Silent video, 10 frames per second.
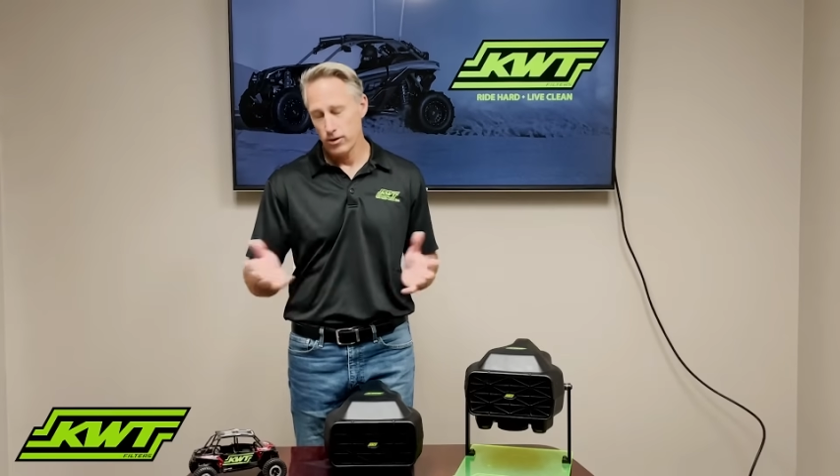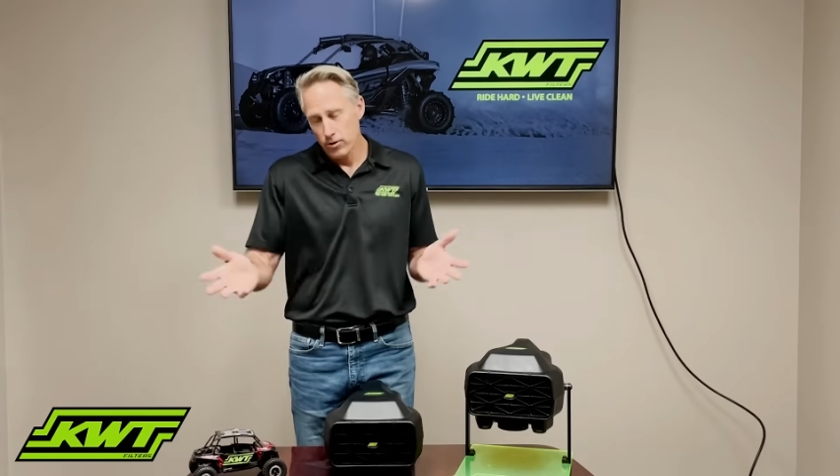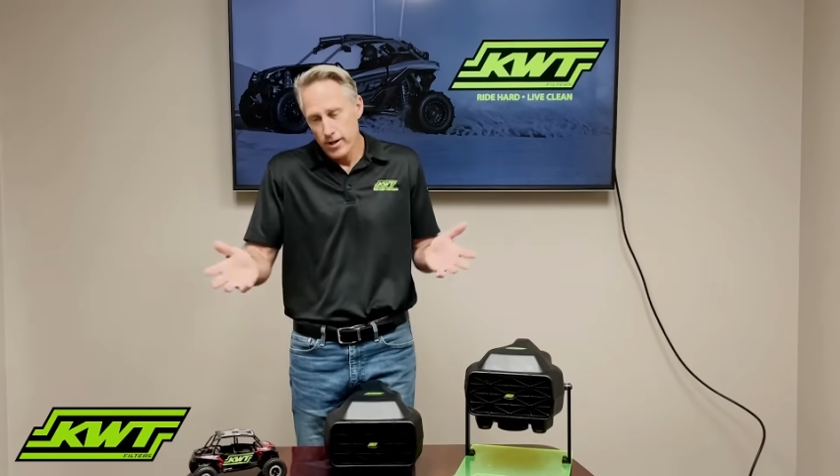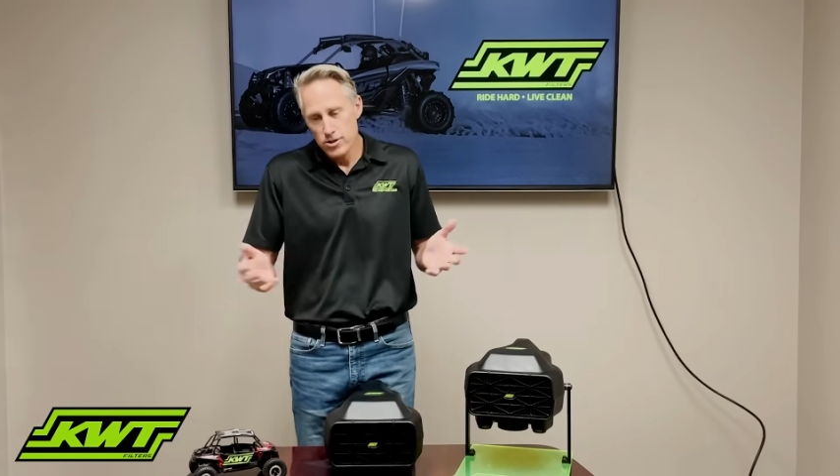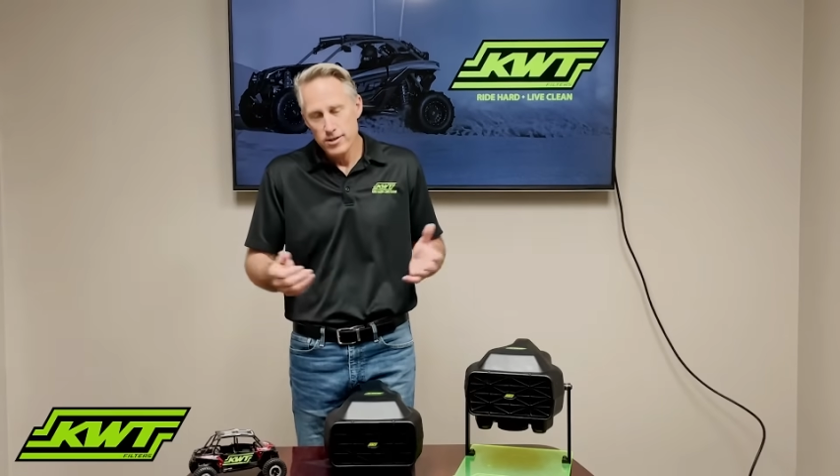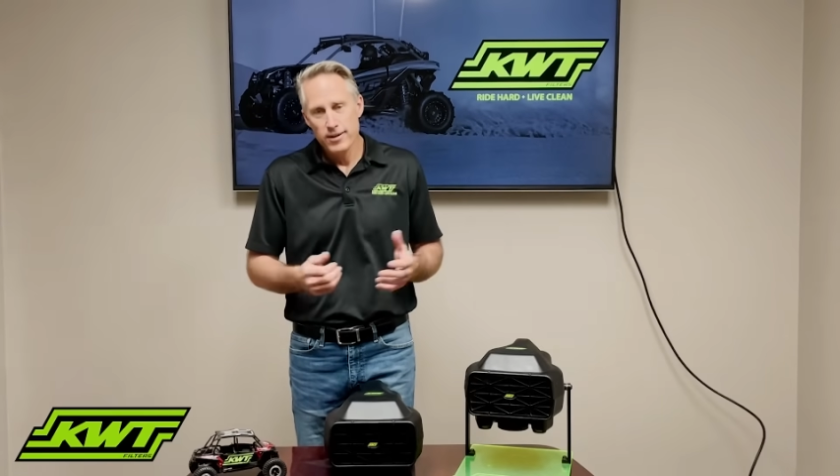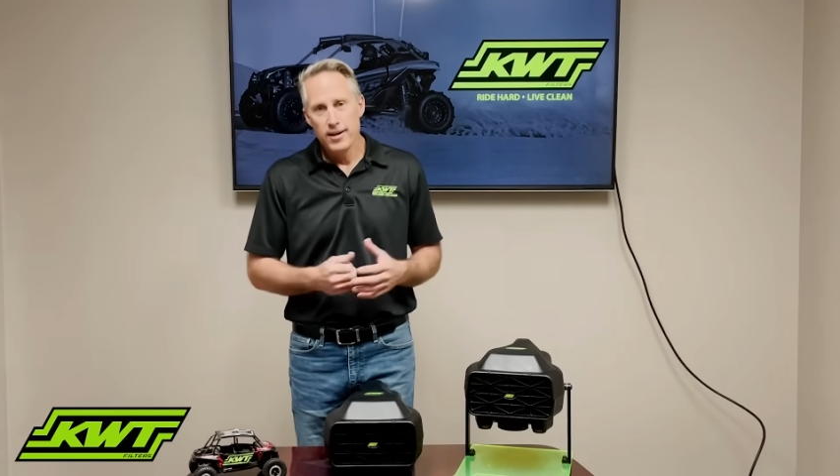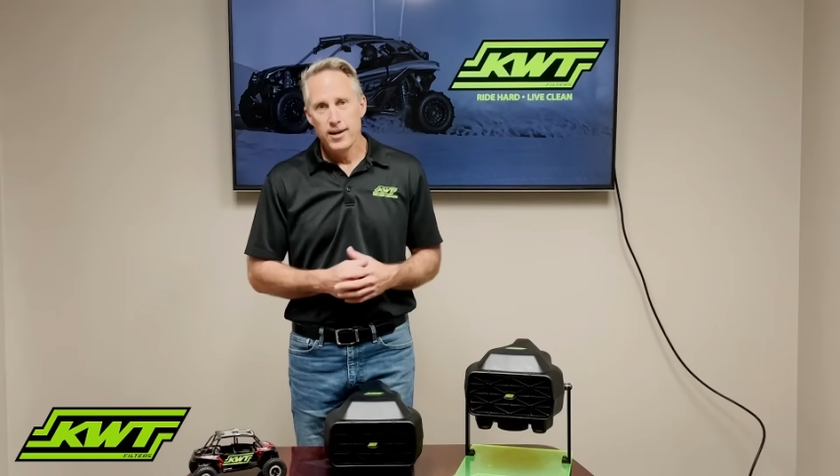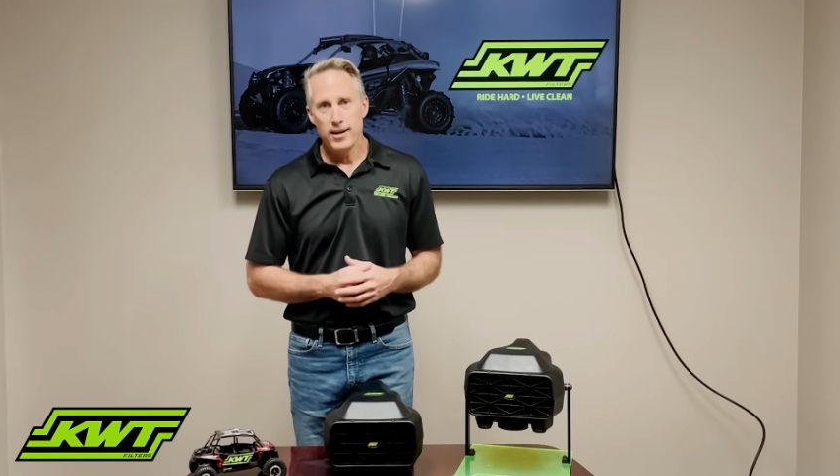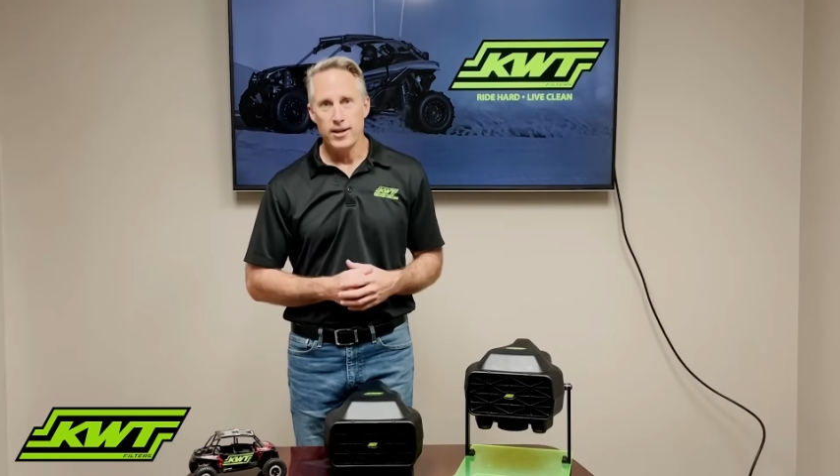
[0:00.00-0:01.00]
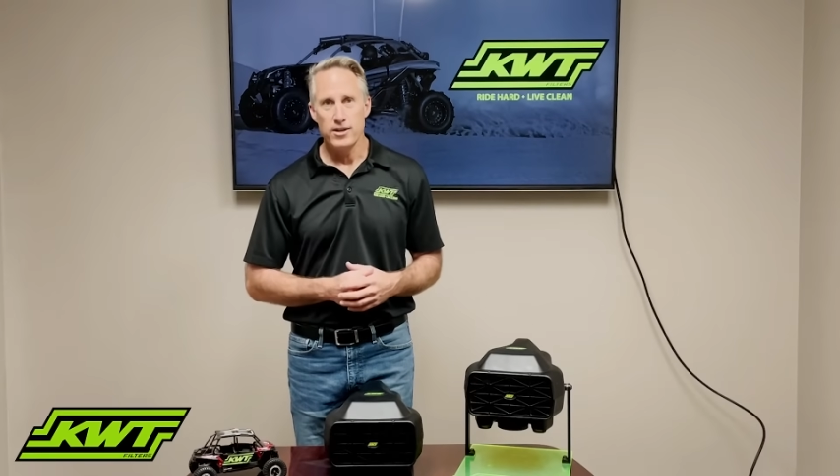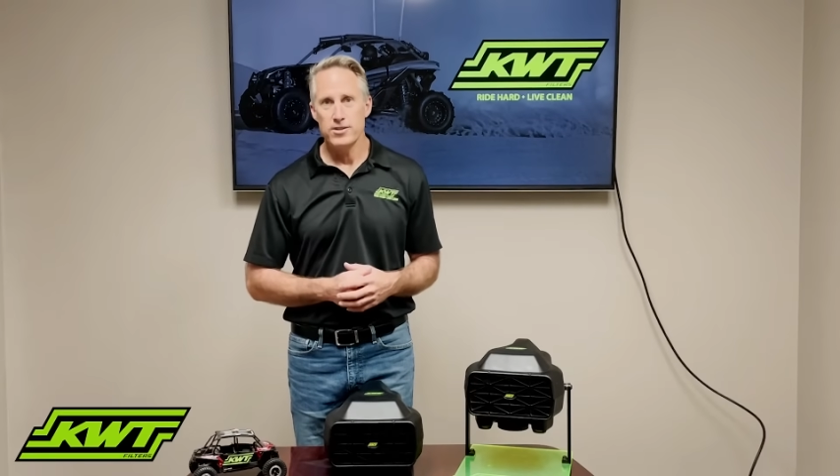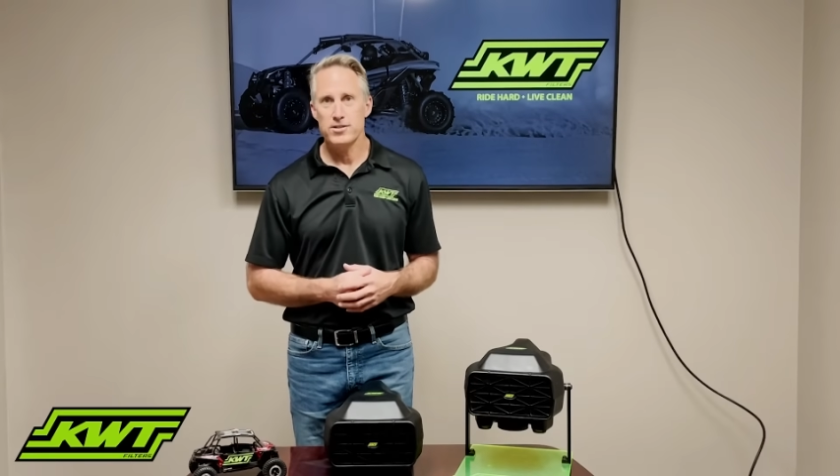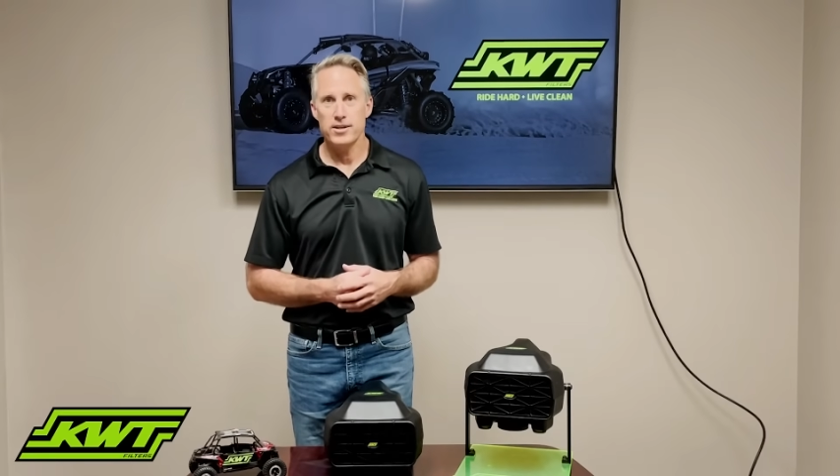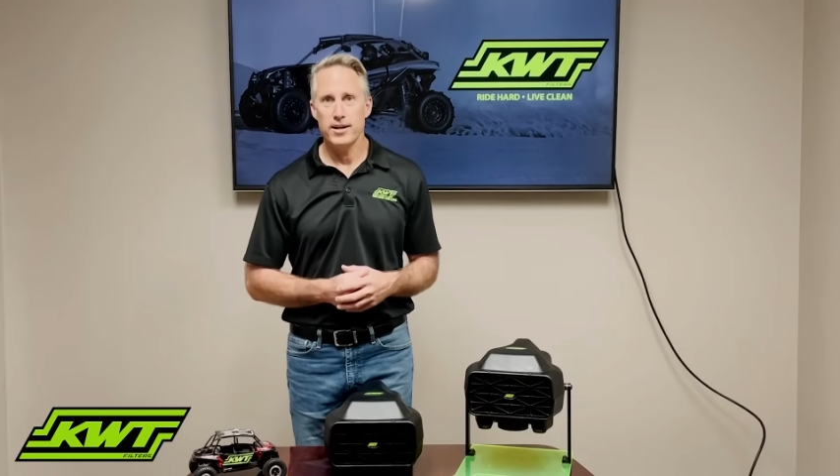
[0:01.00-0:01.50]
your engine
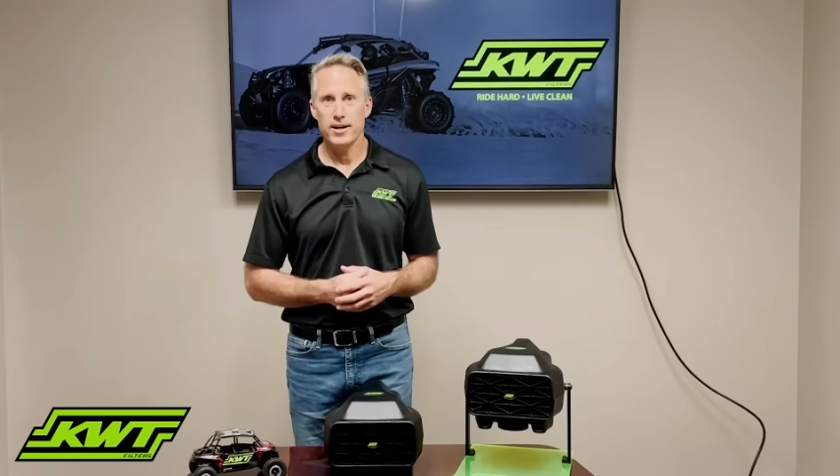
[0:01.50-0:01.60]
is